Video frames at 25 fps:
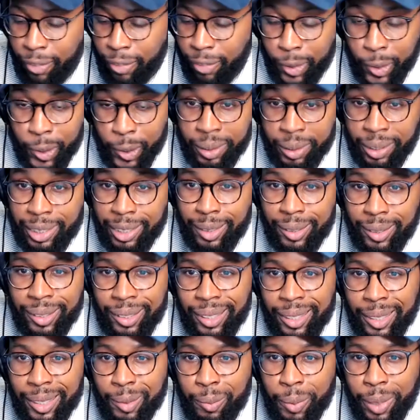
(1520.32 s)
I've heard
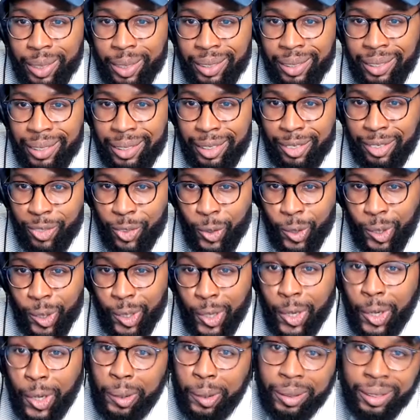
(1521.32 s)
these messages
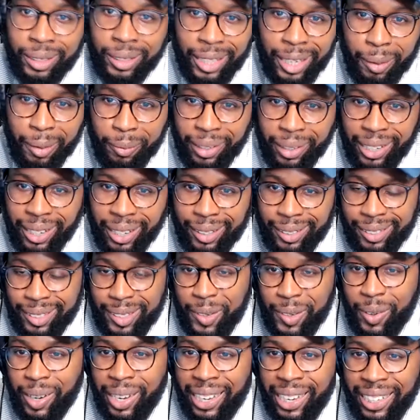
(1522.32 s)
for a long time
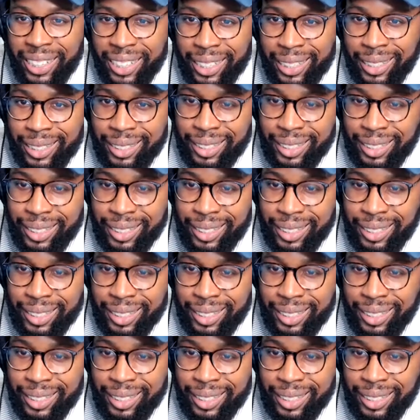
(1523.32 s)
now, so